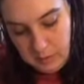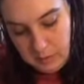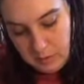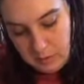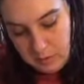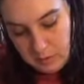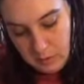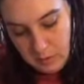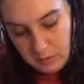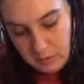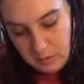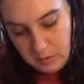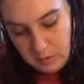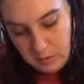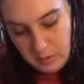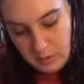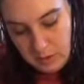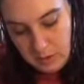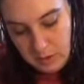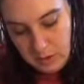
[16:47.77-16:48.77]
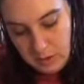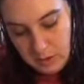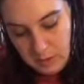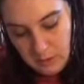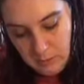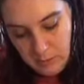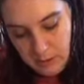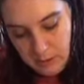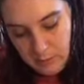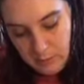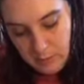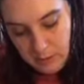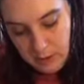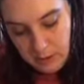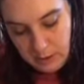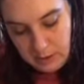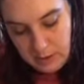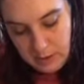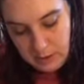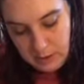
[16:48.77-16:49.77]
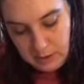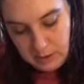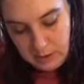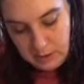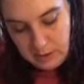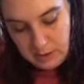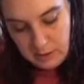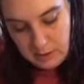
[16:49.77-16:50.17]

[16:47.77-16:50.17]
So as soon as you're done with the project,